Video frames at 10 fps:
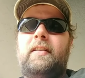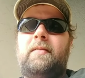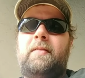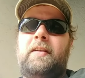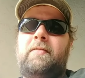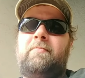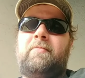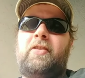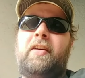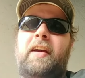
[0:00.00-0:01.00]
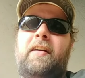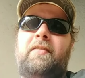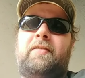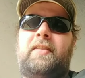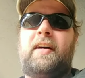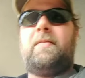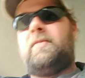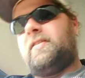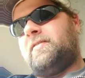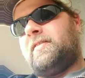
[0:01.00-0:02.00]
I mean, 30 gallons
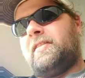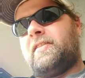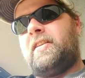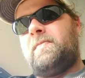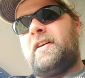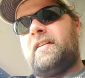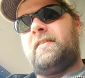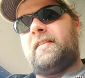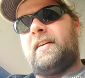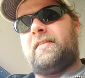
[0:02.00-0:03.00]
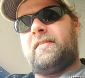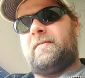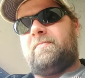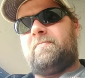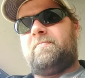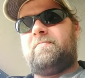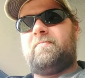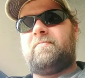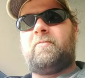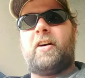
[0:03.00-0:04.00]
times 60 minutes, that's,
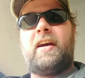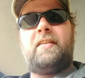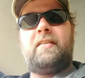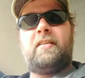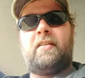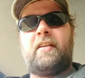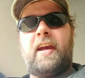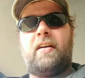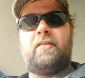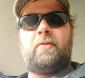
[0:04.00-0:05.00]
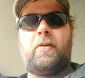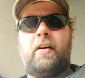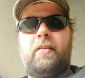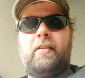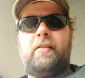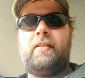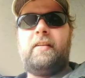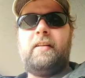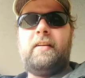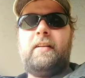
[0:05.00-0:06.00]
1,800 gallons of water?
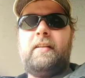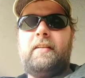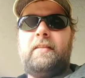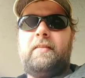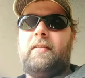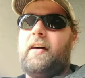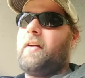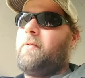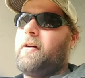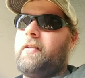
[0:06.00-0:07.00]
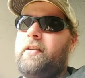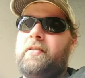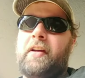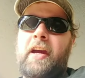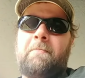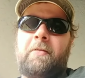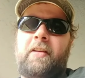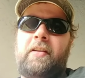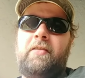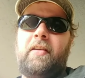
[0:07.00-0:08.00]
It's a lot of water in your camper
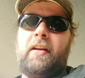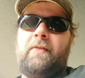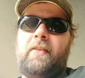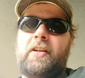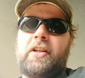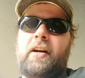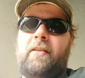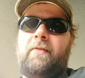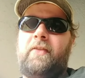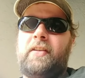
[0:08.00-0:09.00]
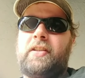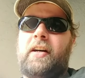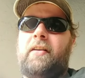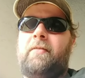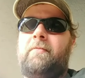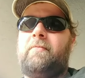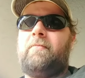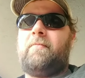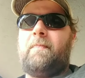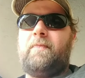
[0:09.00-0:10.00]
that you got to flush out, fish out,
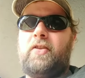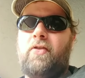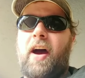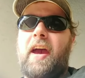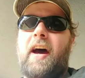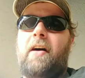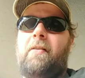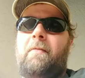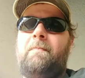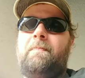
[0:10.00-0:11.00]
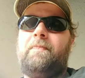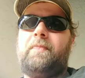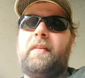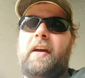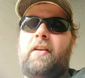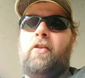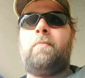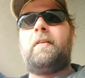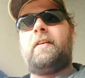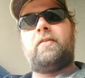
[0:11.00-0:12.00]
dry out, and hope
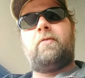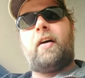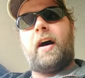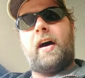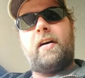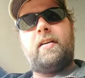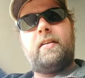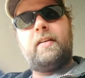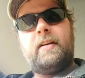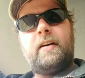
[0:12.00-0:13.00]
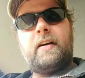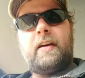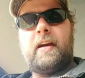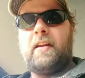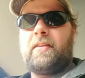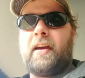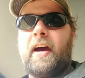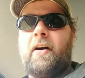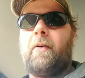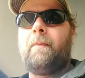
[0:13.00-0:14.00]
it doesn't rot anything
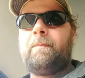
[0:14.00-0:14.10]
out.